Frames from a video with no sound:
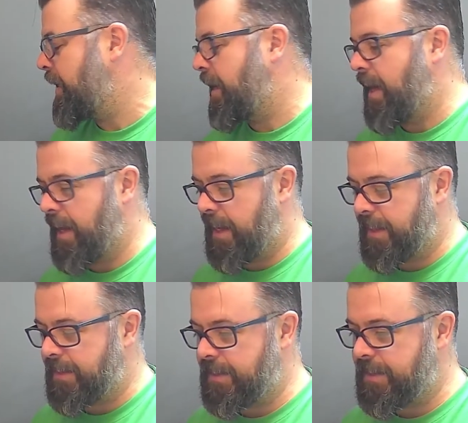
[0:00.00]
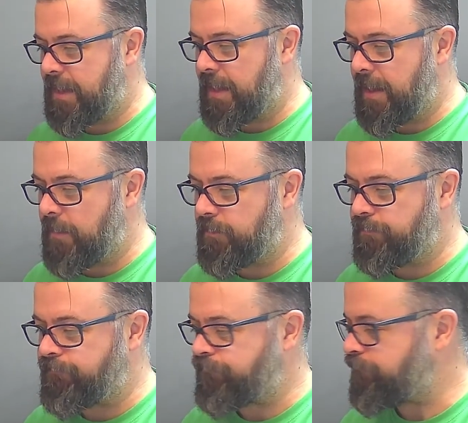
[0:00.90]
And
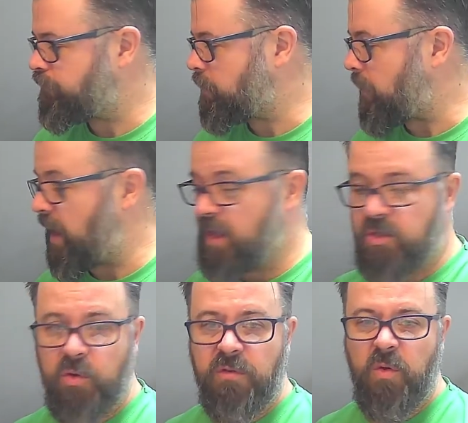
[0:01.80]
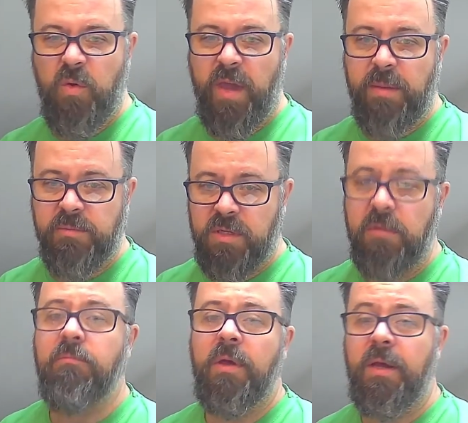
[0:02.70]
I'll show you a few games and
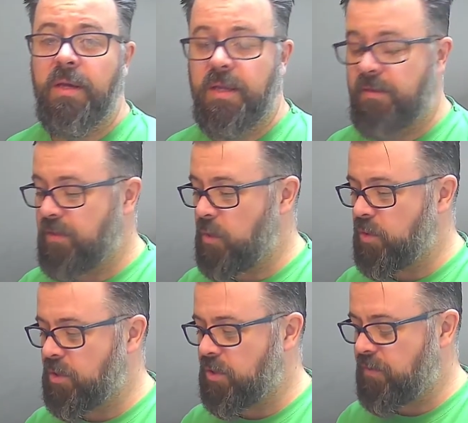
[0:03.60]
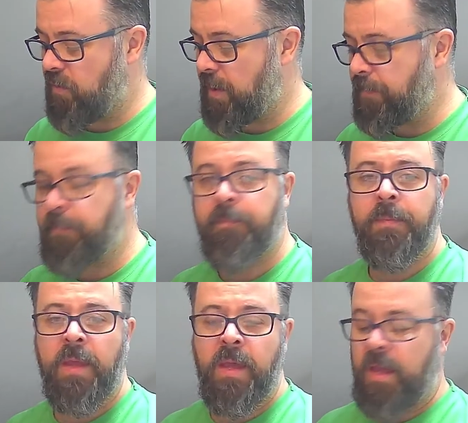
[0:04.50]
uses for it.
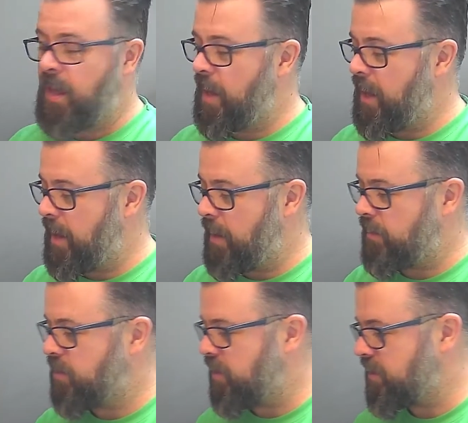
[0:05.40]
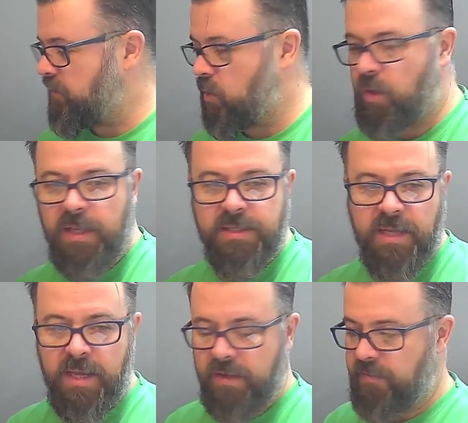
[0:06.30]
So let's have a look
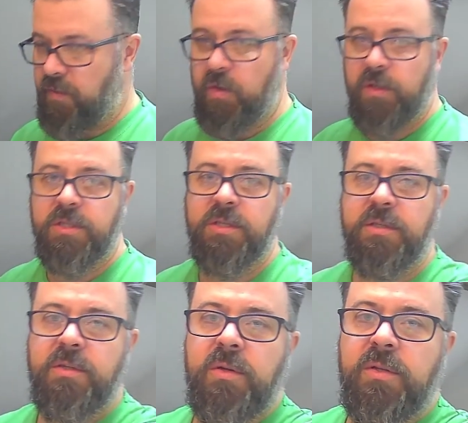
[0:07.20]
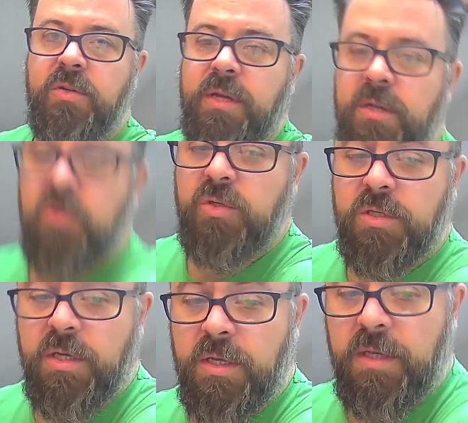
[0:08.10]
inside first. So I'll try and adjust